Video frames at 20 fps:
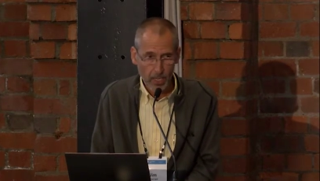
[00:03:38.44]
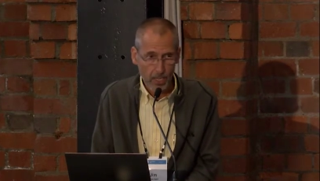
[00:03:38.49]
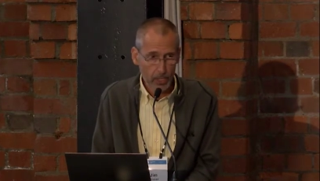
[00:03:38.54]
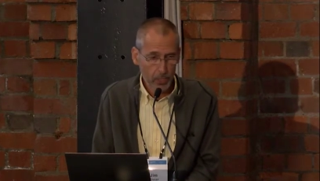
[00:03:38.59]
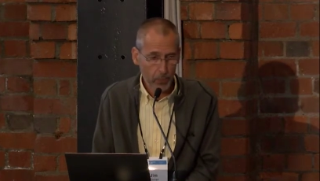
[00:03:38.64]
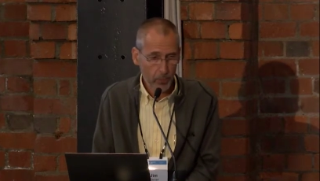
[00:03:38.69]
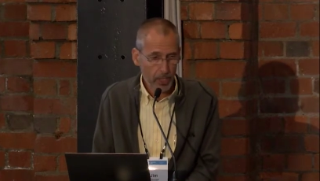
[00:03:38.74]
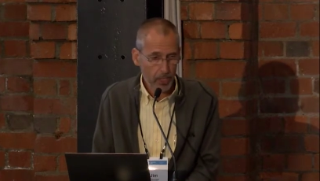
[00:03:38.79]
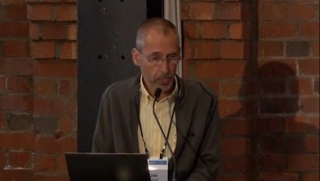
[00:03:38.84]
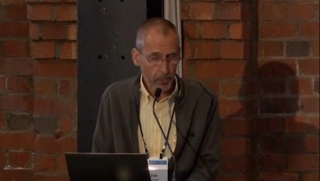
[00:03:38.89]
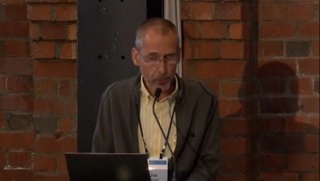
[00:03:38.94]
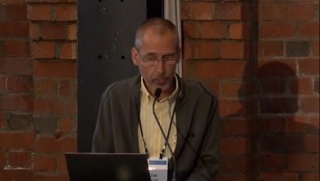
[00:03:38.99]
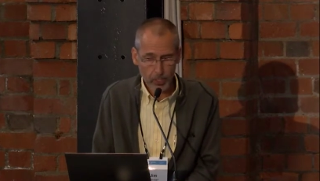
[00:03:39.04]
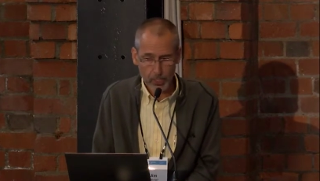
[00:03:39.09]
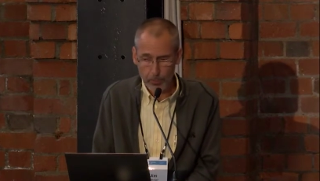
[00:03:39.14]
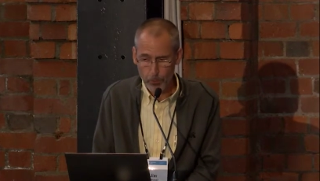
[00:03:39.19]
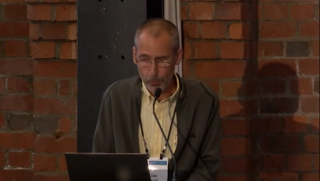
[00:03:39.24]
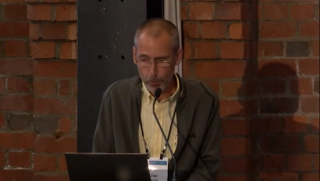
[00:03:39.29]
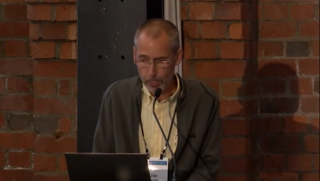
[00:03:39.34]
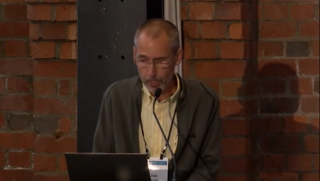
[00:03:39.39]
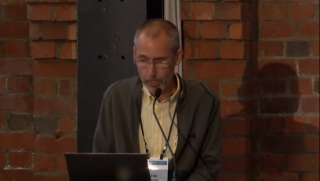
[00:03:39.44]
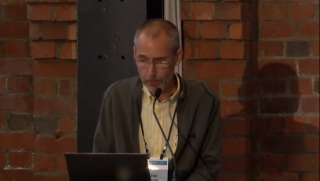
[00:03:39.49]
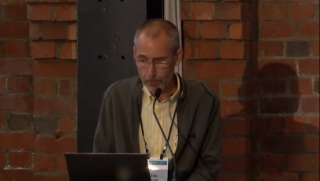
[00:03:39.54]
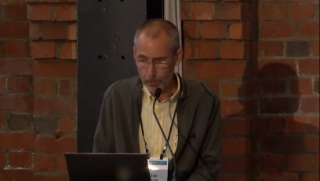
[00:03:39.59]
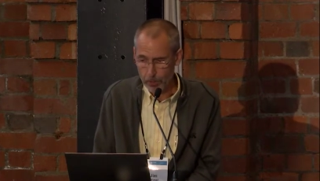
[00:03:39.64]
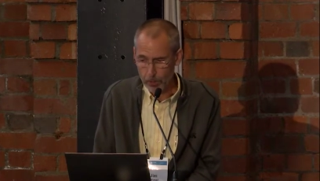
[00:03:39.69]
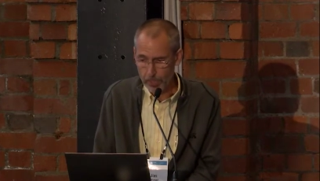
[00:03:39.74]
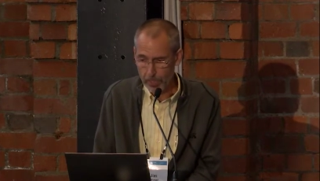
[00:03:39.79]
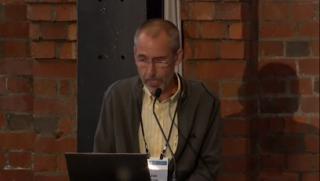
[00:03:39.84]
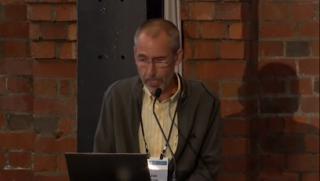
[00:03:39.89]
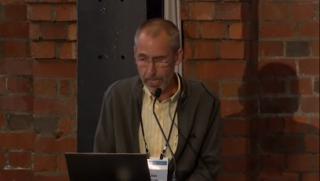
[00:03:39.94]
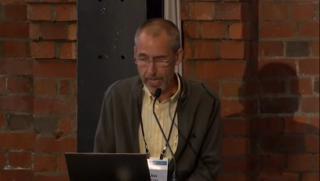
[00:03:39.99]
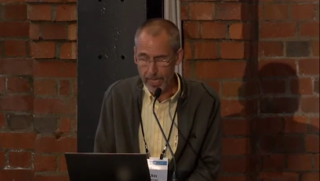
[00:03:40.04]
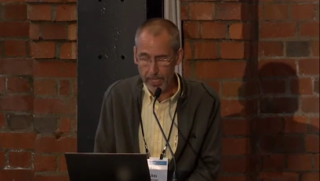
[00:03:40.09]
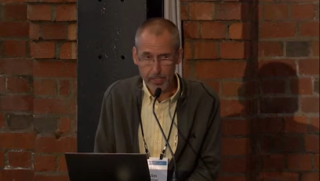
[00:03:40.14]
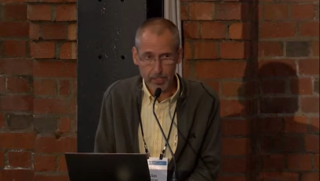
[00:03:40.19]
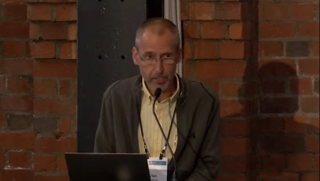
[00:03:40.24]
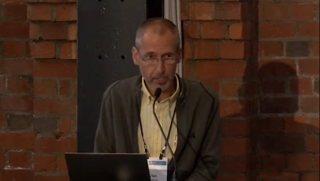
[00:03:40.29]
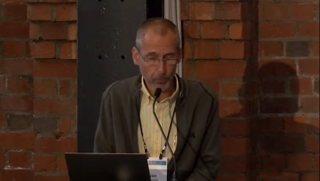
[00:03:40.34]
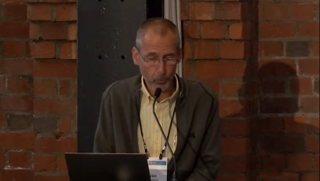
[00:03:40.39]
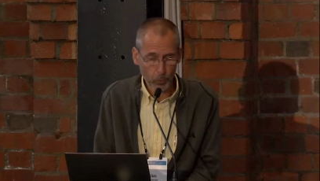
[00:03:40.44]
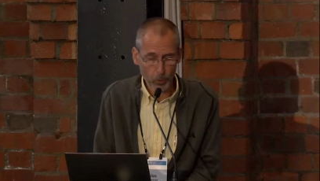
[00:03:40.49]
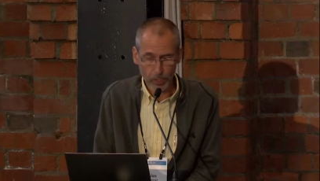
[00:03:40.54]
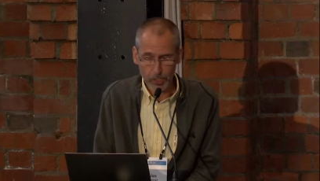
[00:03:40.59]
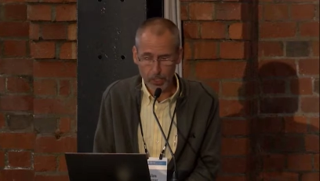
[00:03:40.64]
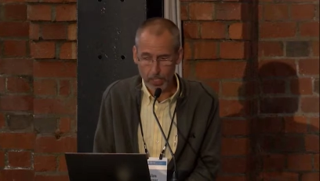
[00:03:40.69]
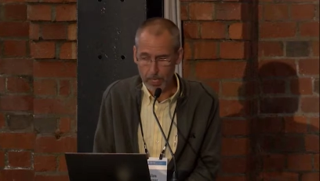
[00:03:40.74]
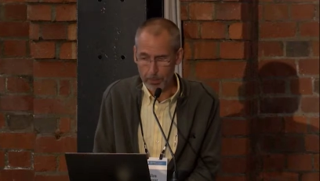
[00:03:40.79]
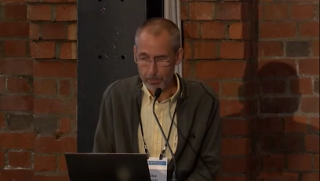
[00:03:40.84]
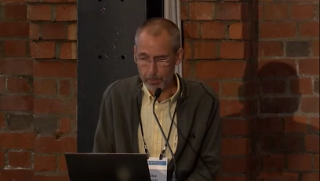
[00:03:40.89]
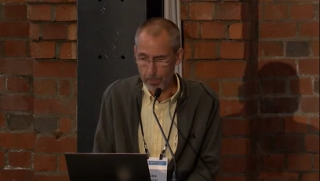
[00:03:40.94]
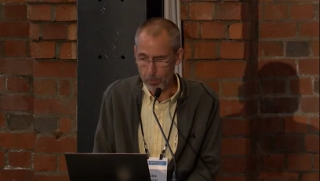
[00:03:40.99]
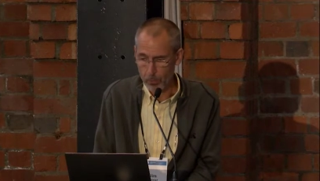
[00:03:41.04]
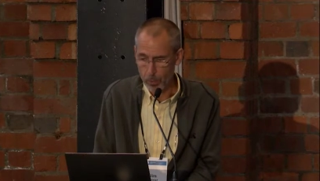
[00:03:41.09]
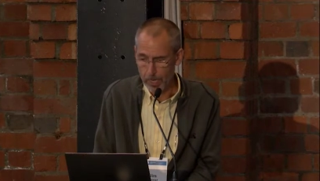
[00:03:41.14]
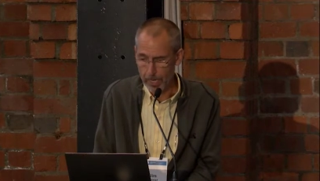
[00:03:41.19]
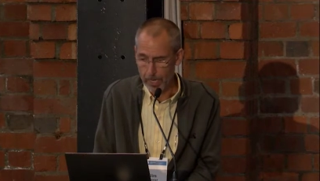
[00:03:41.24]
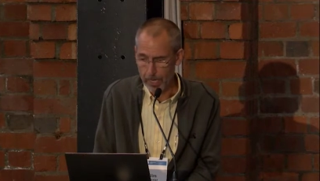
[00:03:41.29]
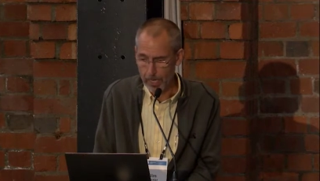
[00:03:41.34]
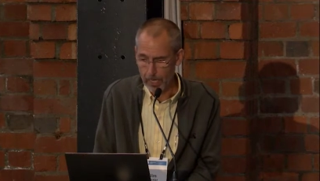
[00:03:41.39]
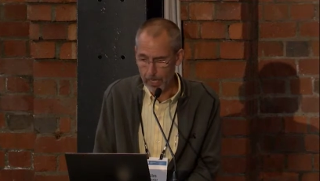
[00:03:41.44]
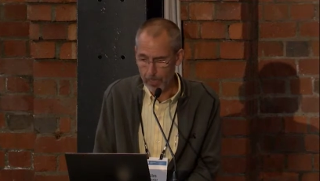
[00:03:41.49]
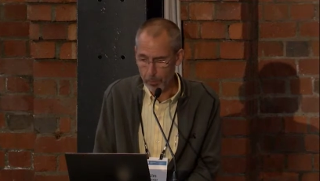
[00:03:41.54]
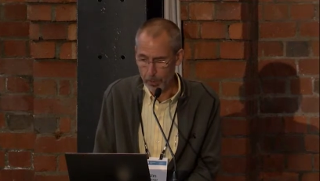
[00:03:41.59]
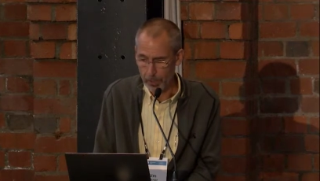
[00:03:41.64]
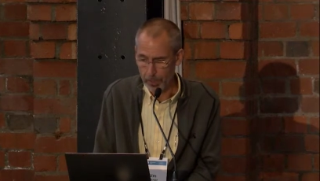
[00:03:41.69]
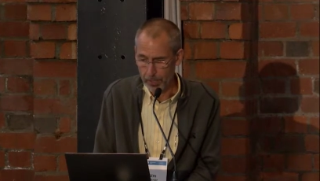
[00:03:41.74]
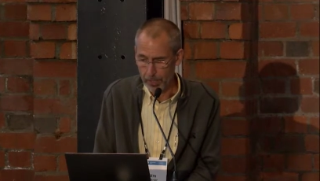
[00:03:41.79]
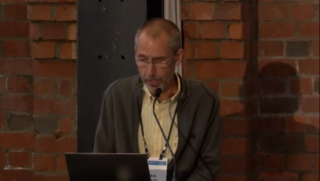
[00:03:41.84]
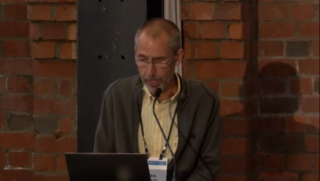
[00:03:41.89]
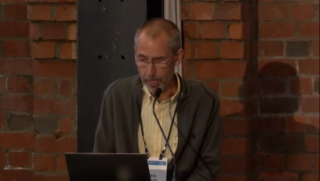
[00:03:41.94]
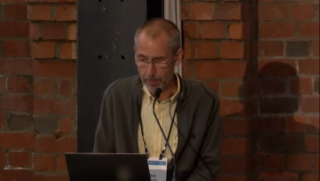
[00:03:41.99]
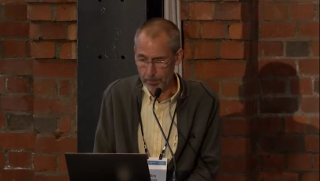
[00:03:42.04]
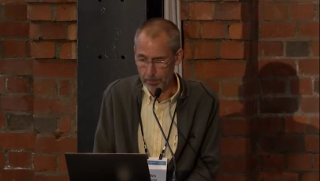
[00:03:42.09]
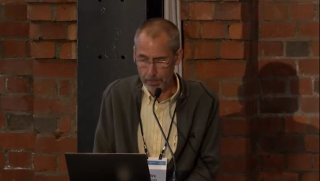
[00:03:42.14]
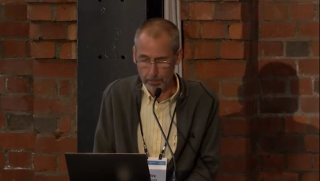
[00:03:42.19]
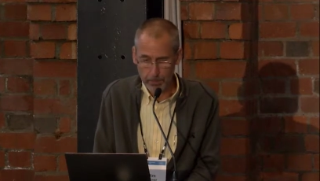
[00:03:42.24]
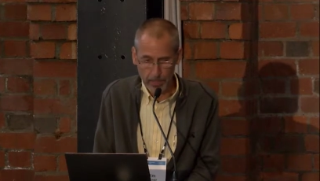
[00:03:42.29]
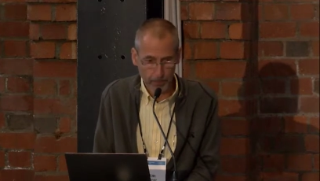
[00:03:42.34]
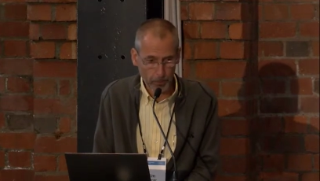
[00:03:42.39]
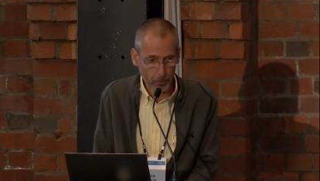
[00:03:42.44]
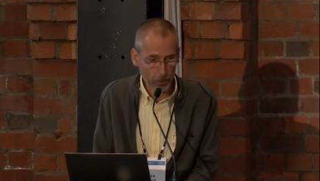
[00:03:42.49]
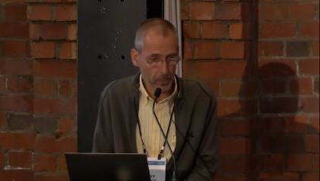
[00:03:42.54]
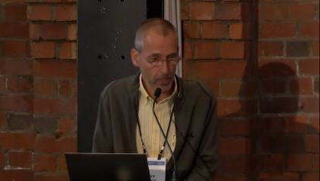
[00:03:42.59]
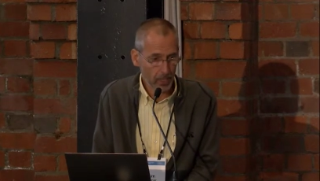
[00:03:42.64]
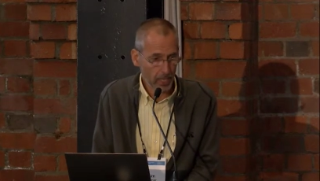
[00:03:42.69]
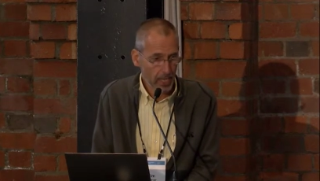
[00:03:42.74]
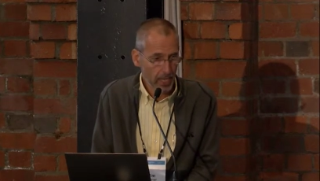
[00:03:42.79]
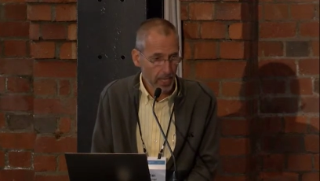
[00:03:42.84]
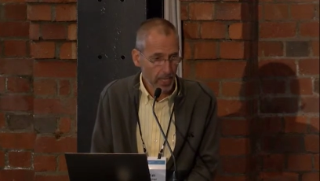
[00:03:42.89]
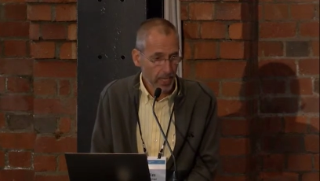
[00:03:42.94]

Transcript: So we undertook some more interviews and had some workshops in Wananga with um, some people